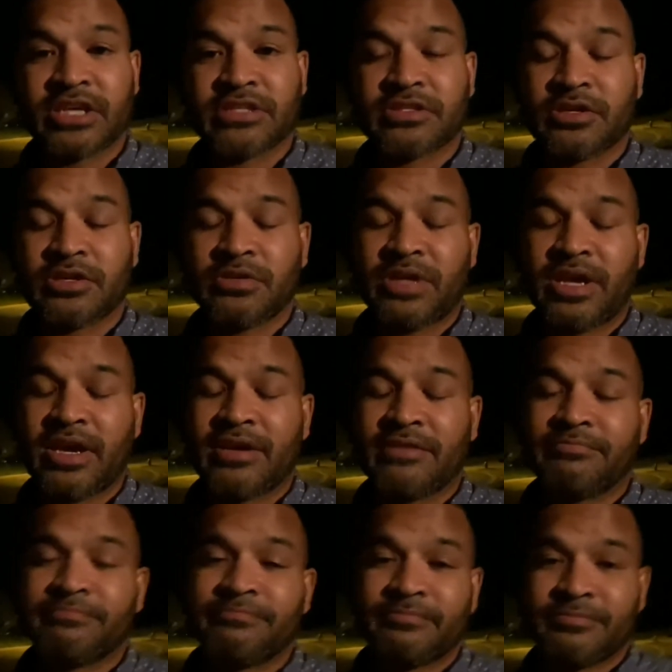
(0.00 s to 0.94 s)
So yeah,
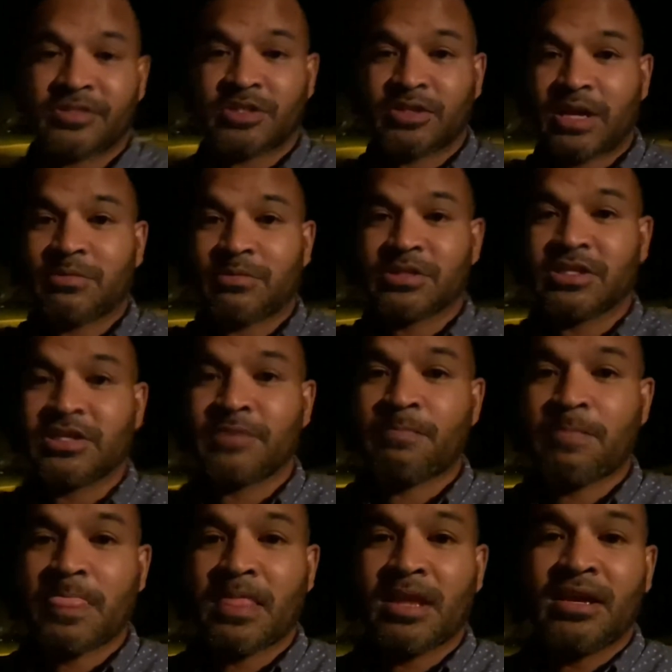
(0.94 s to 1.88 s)
so that was good.
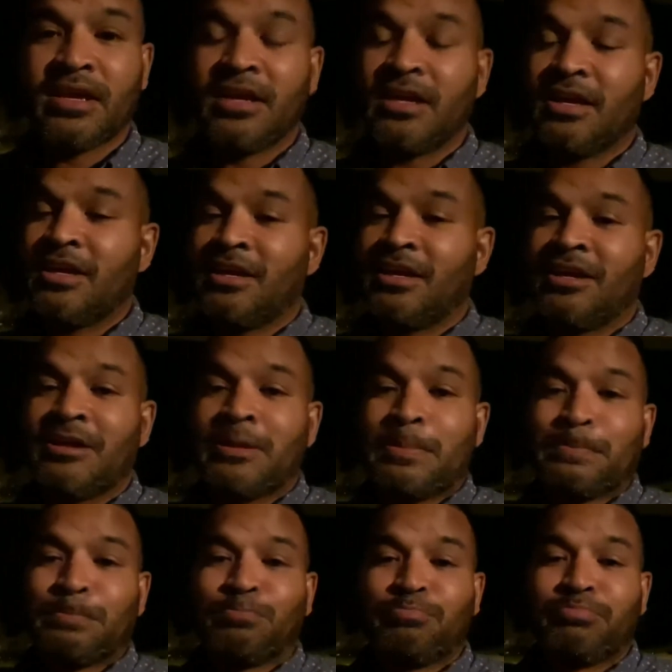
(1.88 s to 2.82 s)

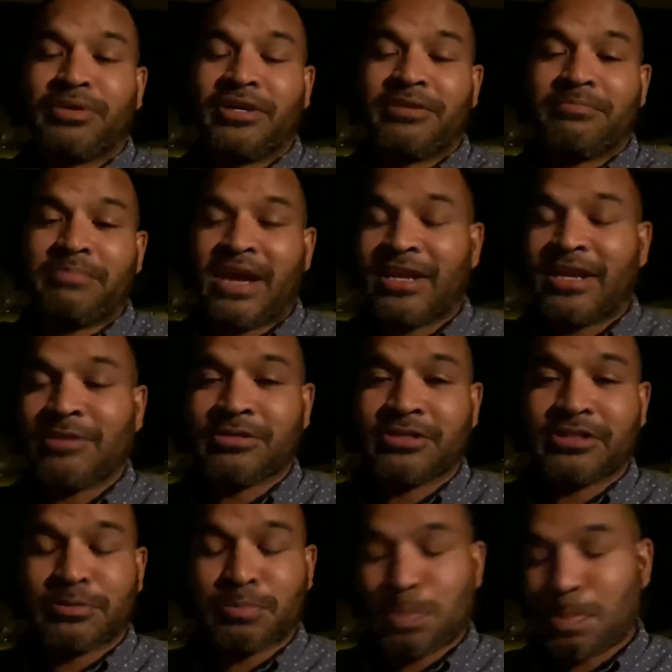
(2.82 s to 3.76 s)
But man, it was